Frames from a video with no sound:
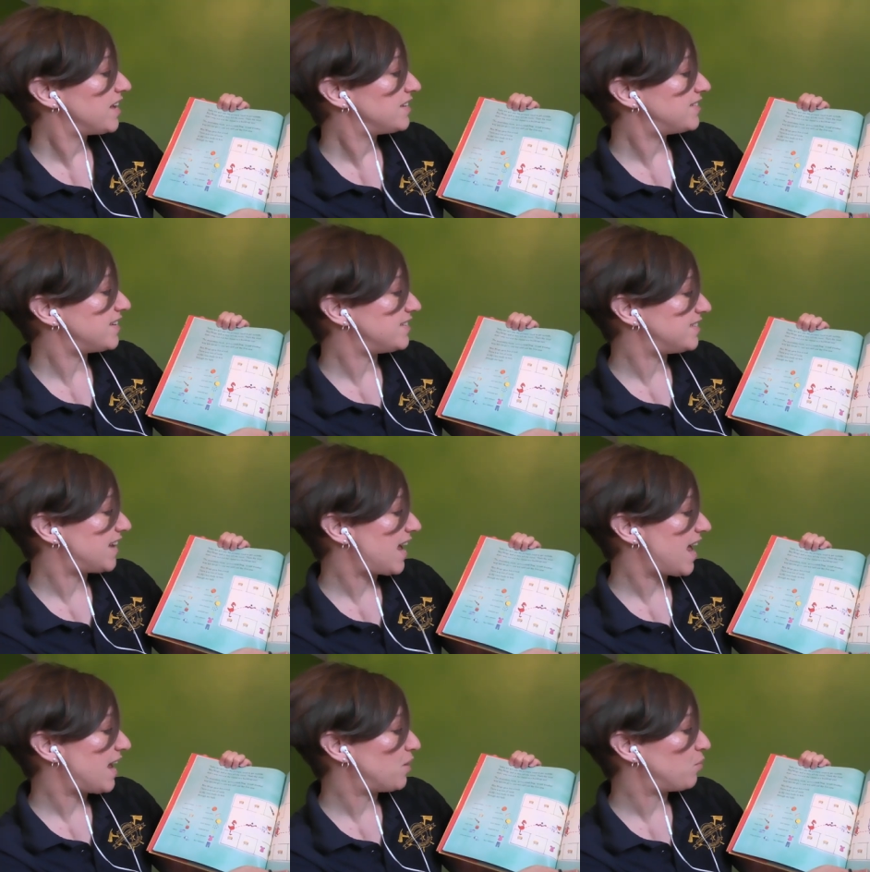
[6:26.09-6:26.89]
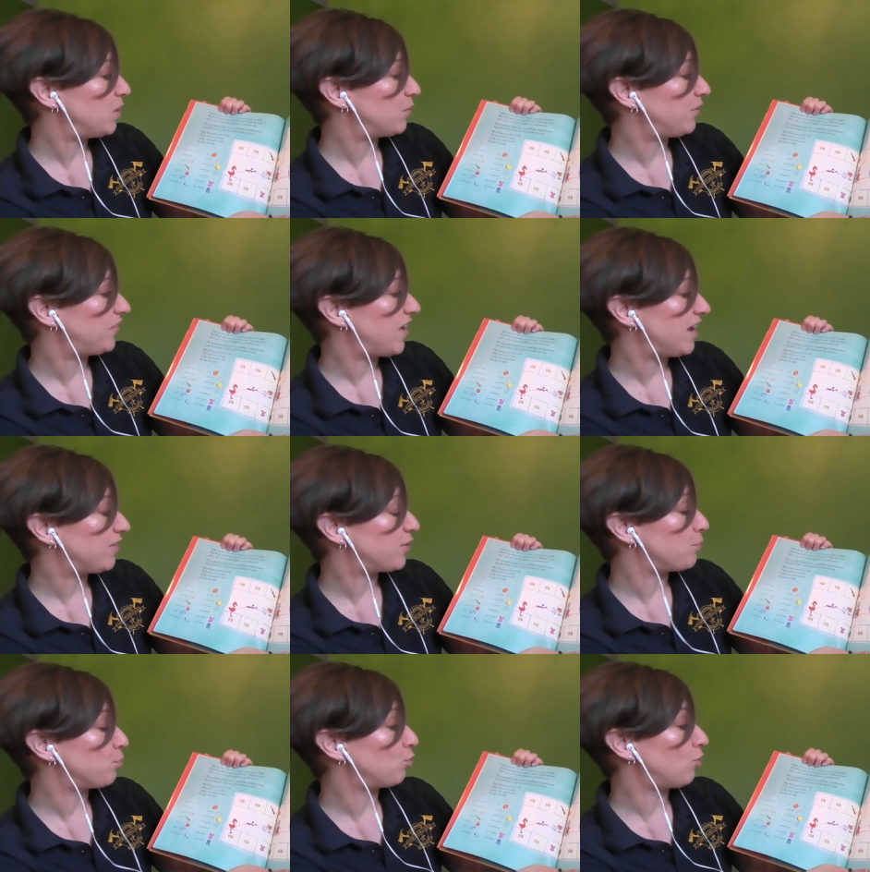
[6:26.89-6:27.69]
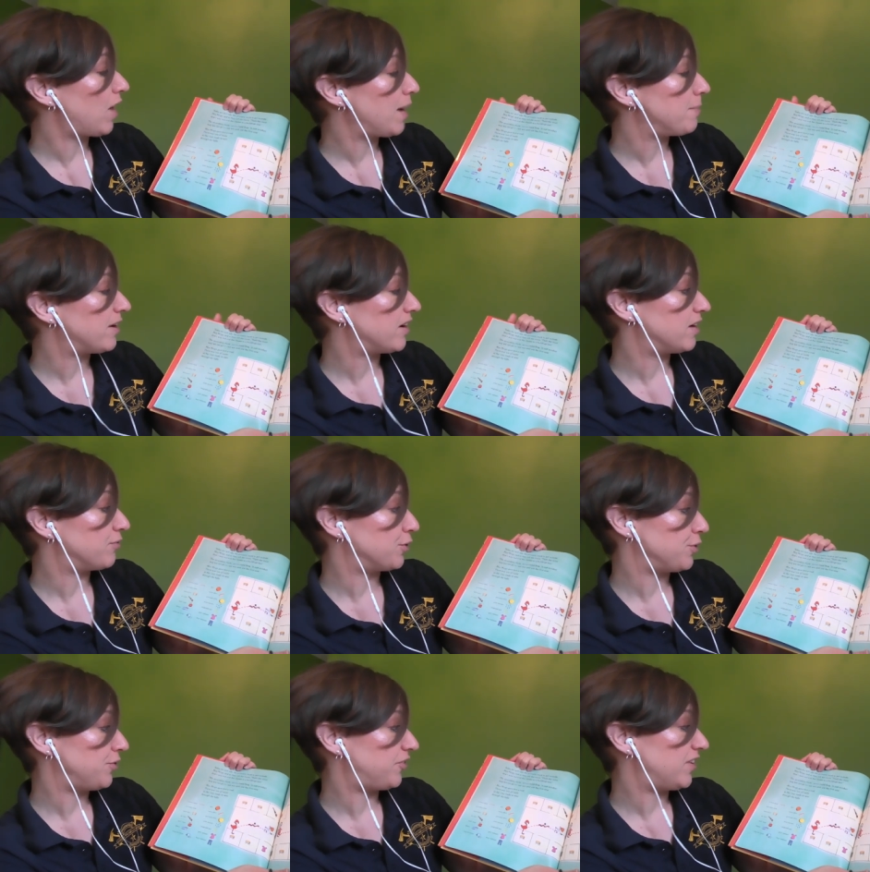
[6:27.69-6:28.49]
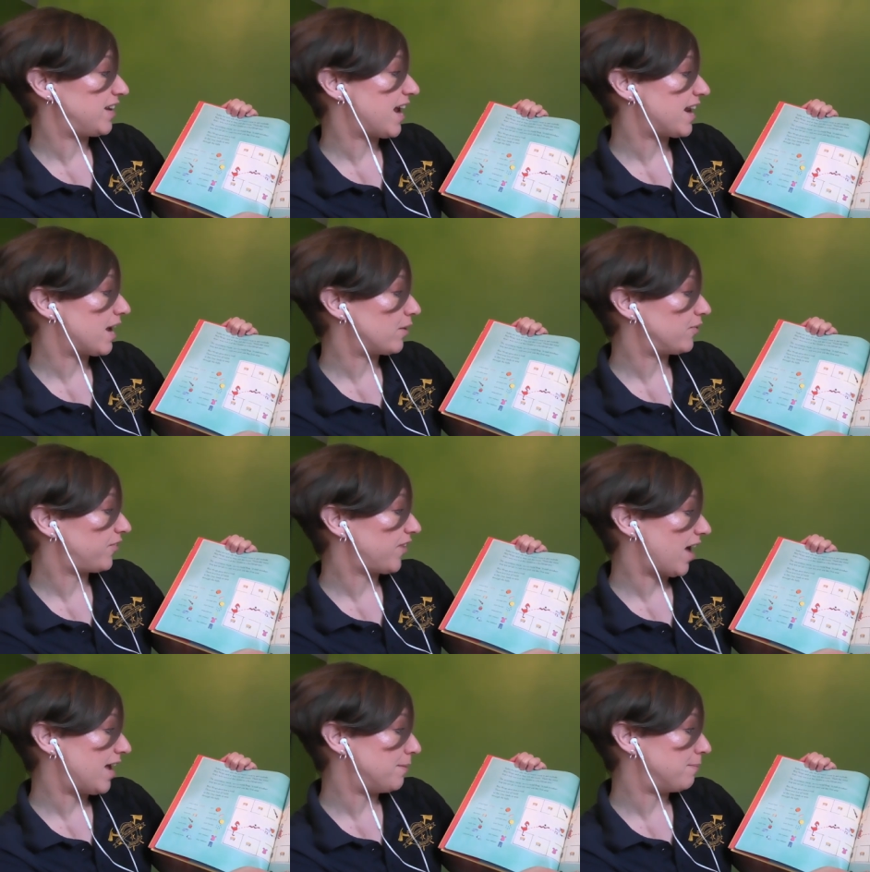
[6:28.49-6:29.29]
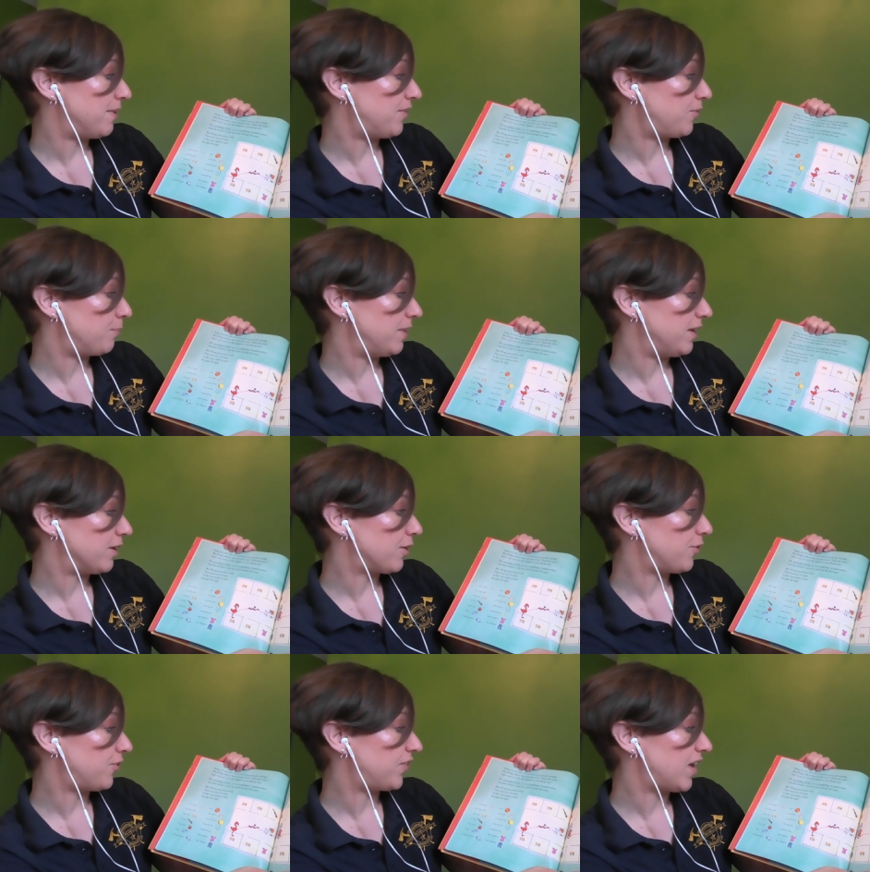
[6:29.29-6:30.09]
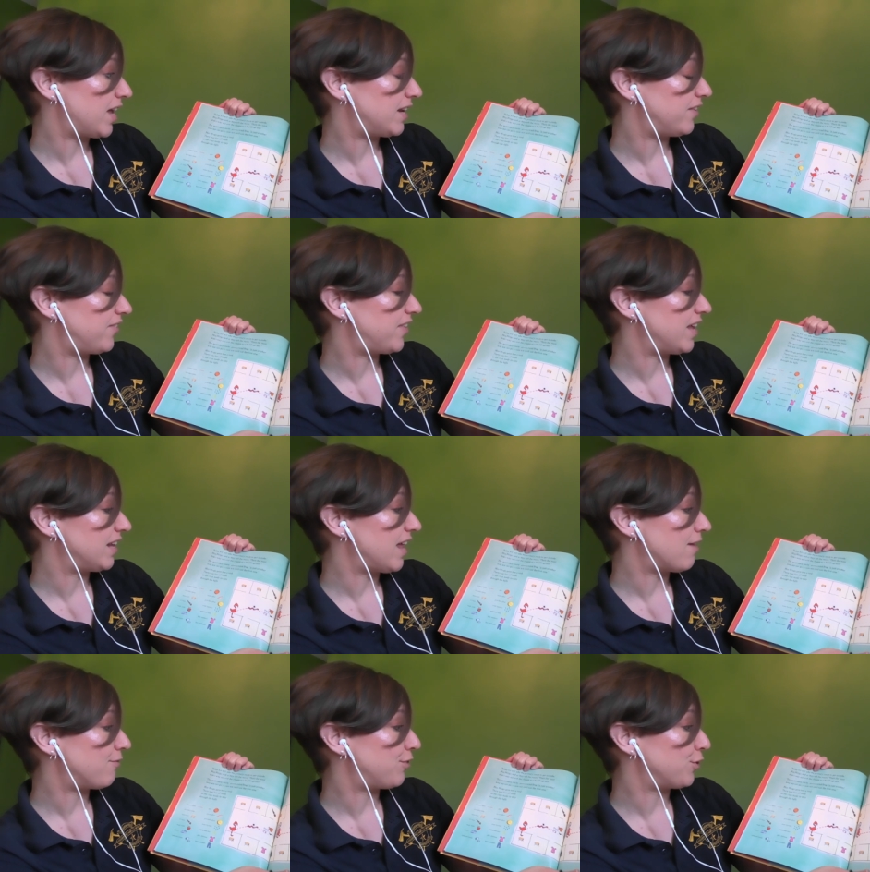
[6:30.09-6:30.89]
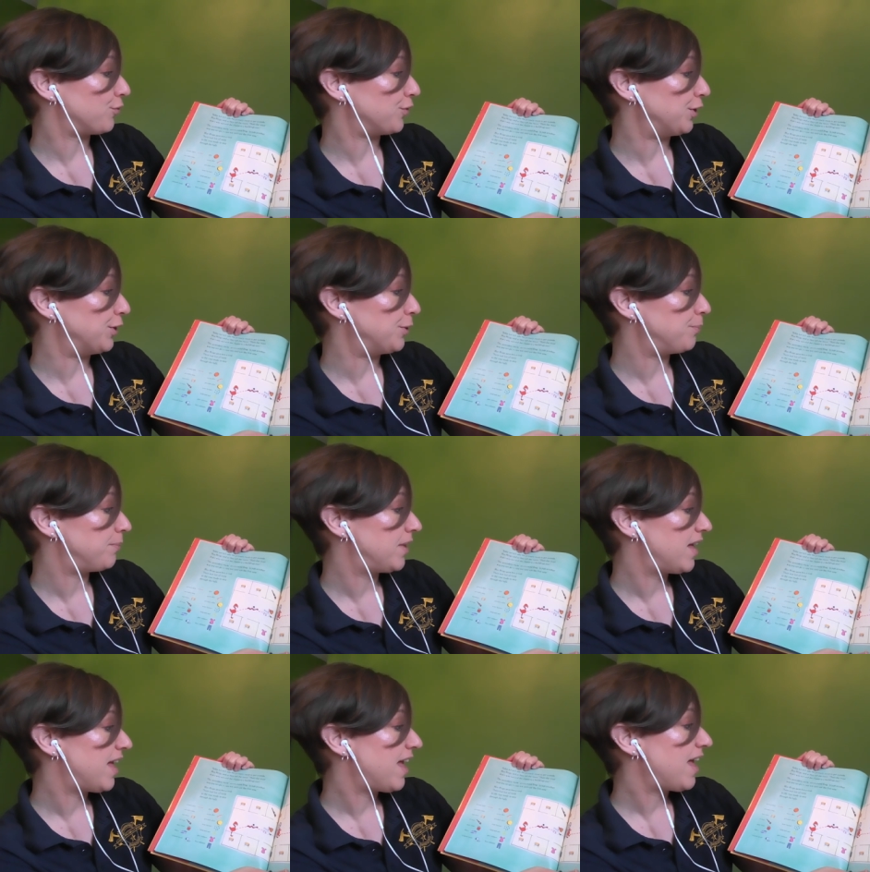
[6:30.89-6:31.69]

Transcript: Today, we will take the primary route to get outside, Miss Mingo said as they left the room.